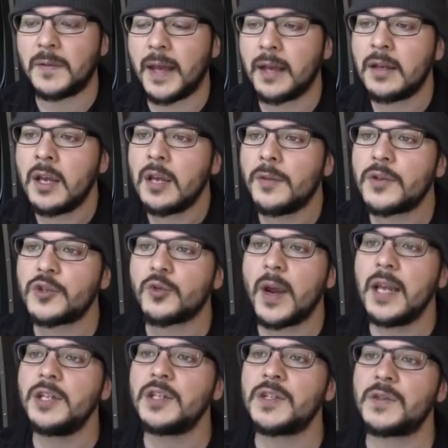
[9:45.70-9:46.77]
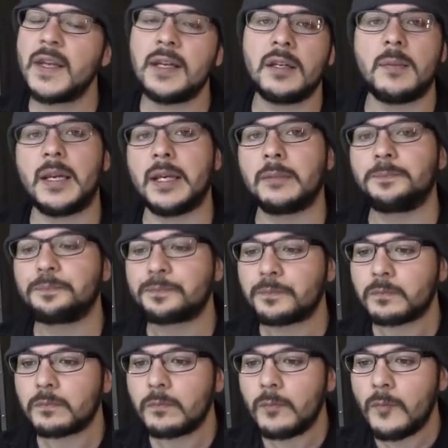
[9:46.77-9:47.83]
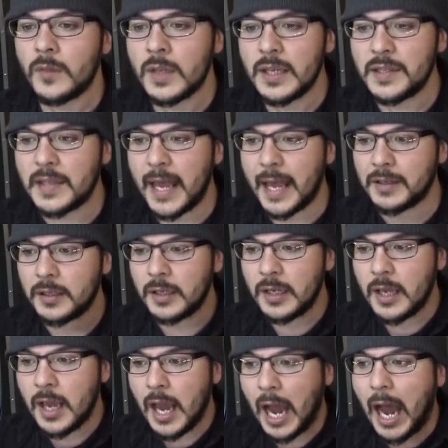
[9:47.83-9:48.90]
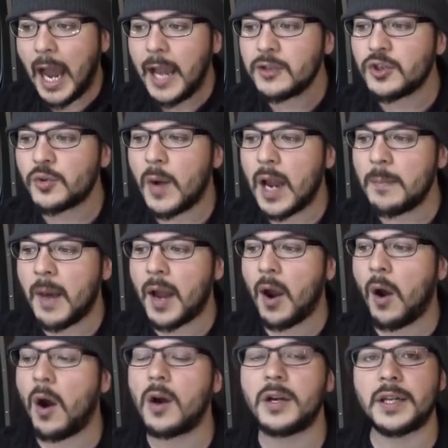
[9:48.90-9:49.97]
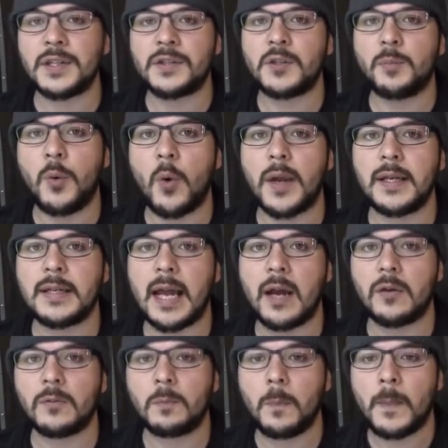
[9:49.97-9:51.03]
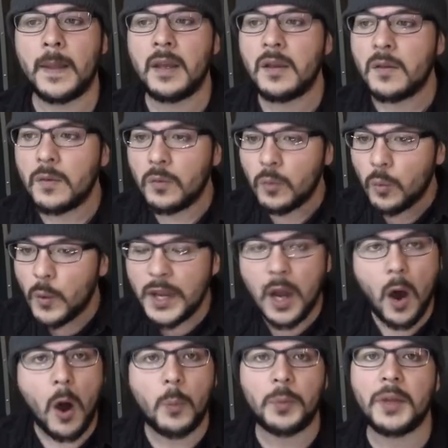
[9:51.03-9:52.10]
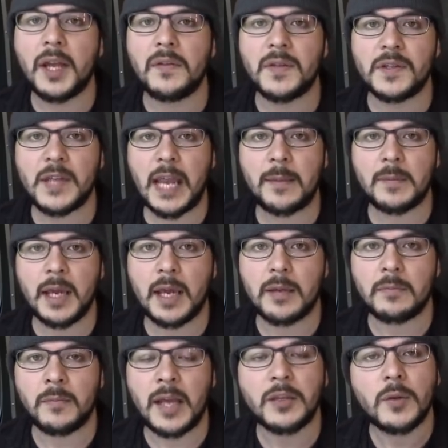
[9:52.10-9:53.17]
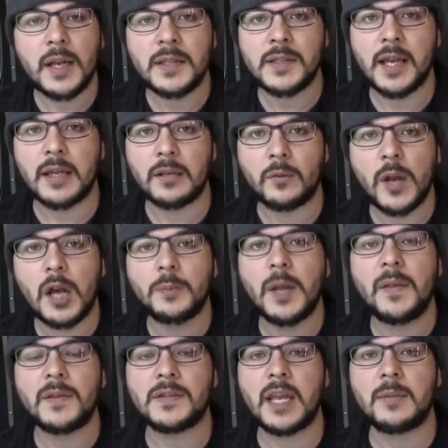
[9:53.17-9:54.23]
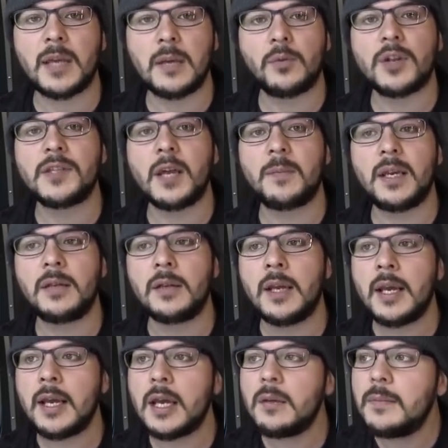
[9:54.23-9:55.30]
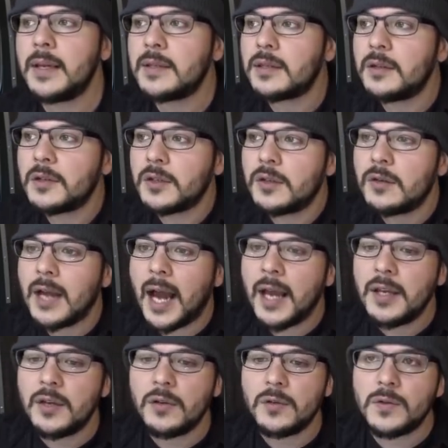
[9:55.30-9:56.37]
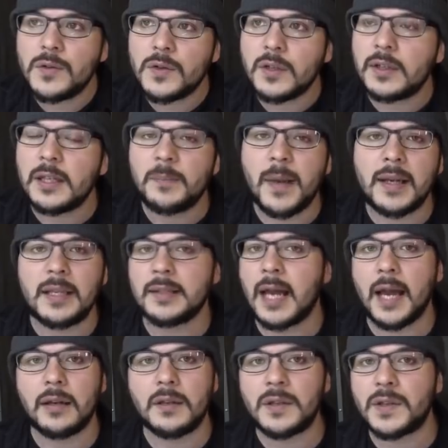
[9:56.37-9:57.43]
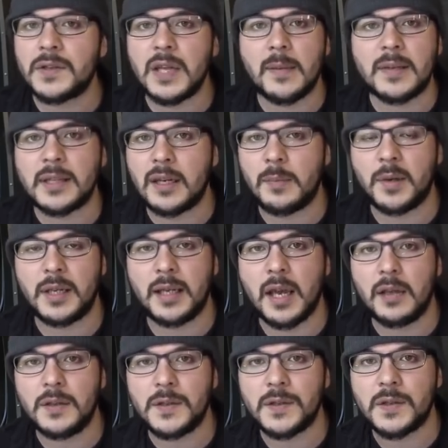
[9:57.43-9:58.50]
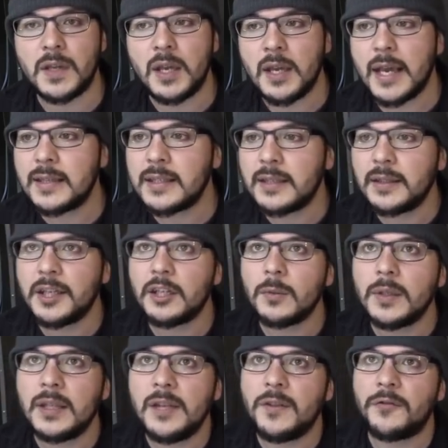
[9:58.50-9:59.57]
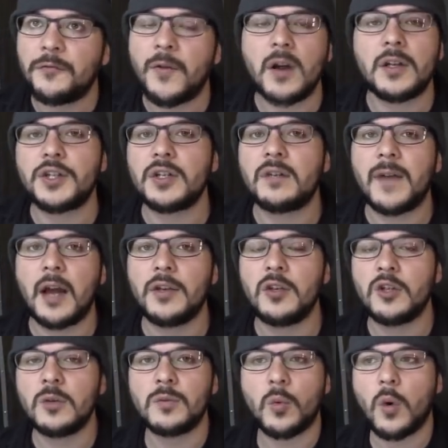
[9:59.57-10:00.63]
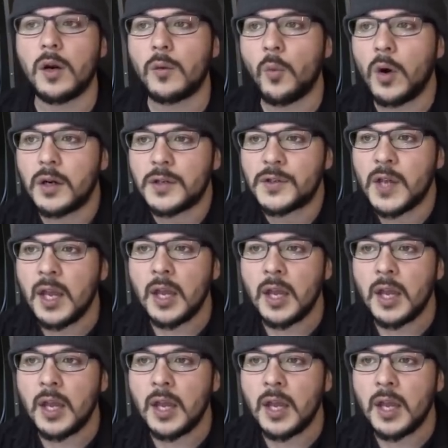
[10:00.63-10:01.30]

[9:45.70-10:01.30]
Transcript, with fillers: that. The strangest thing to me is that I try my hardest to point out we all play the same game. That's what I say. We all play the same game. What does that mean? It means, look, dude, I use clickbaity titles the same as anybody else. It's literally the function of how YouTube's works.